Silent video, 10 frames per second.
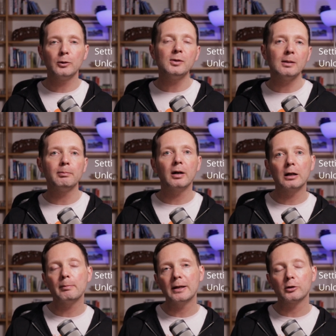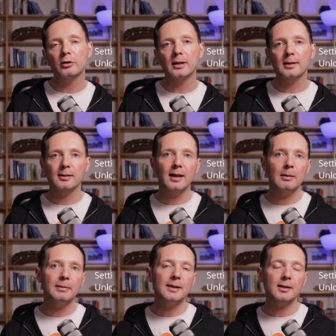using biometrics. So that
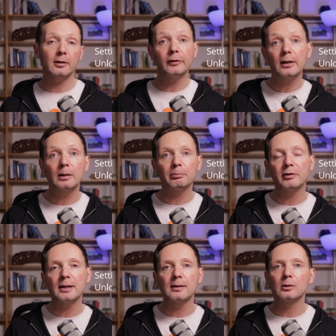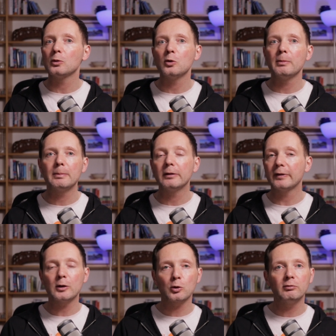means a fingerprint or maybe
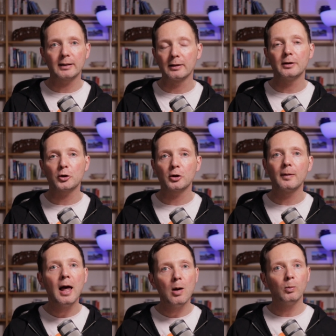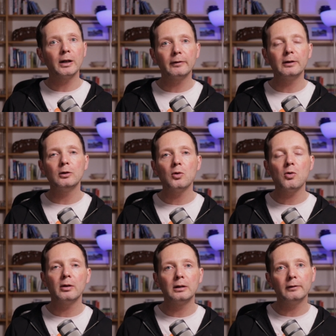facial recognition, whatever
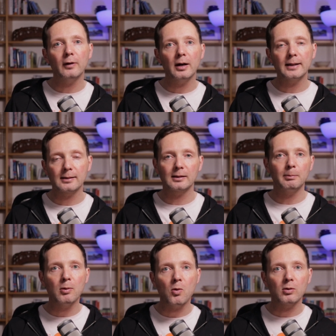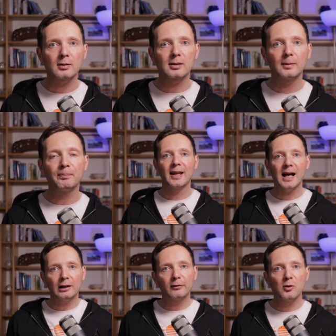your device supports.
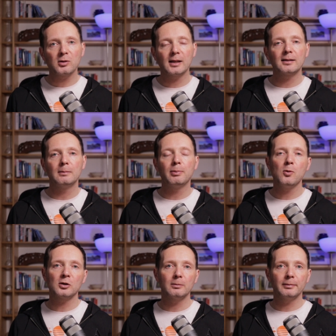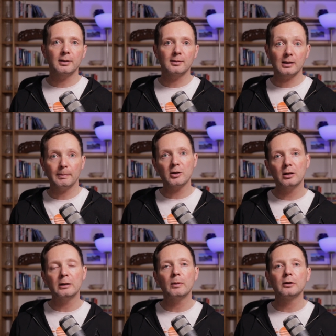And of course, that's important because,
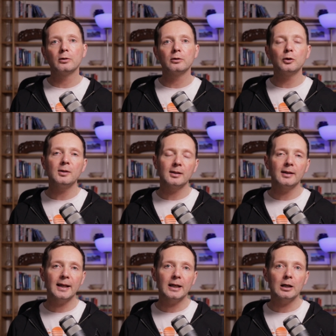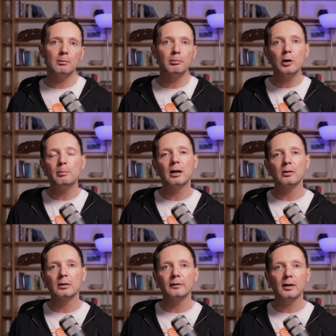especially when you're using a
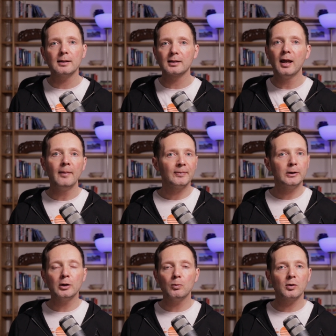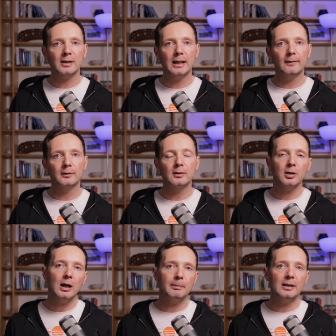mobile device, you don't want to have to
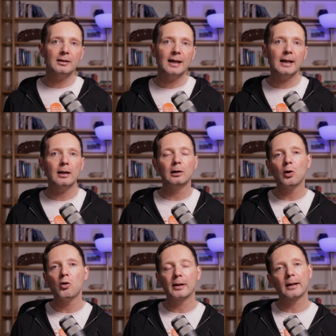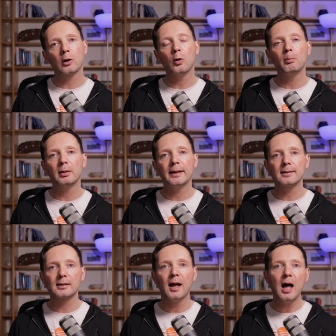type in a long and complex